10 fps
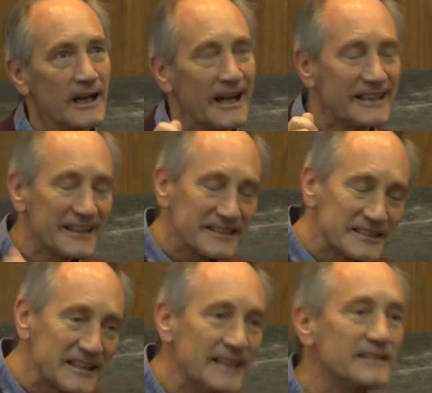I get the
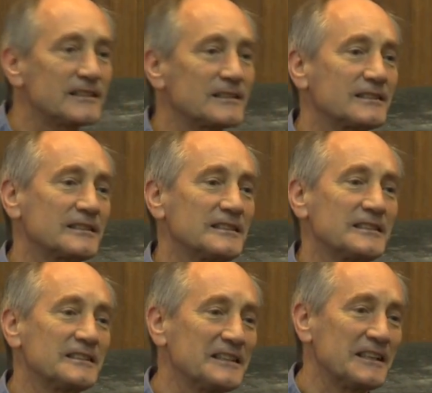sense,
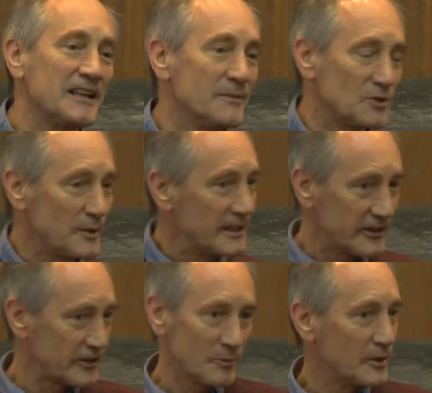and I'm speaking
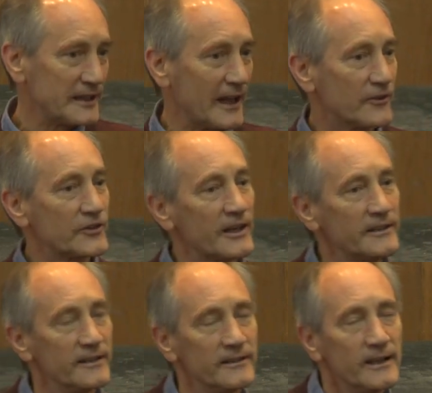as a complete
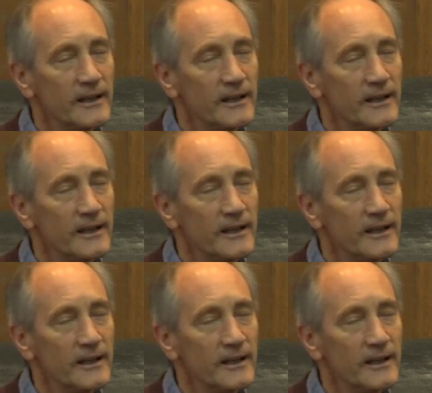outsider,